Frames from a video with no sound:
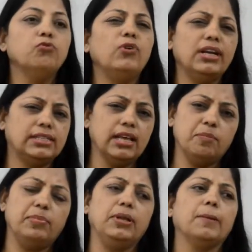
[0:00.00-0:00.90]
For
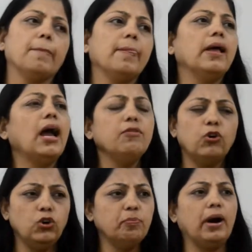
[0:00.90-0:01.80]
example, I
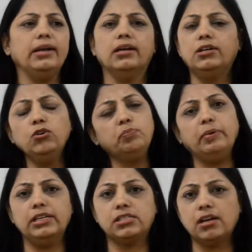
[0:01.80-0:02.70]
want to buy a
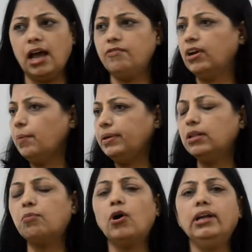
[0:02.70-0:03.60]
toothpaste. I wake up in
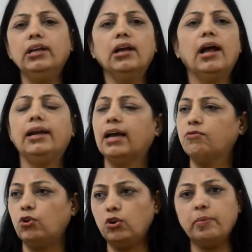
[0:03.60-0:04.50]
the morning and I
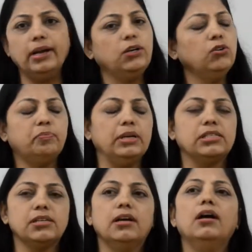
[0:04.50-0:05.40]
want to buy a toothpaste.